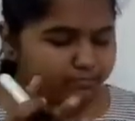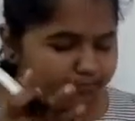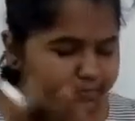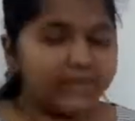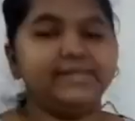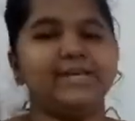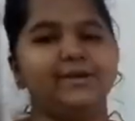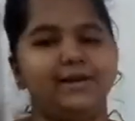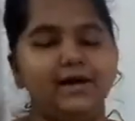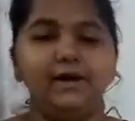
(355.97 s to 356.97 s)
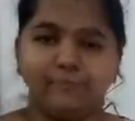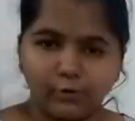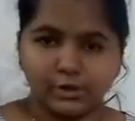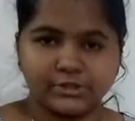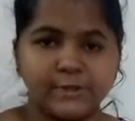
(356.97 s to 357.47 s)
particular
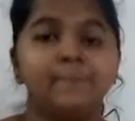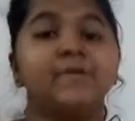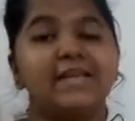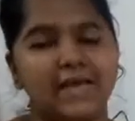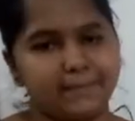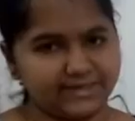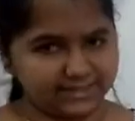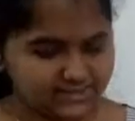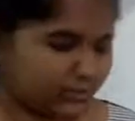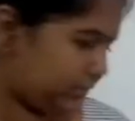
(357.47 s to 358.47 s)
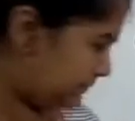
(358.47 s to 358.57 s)
what climatic zone.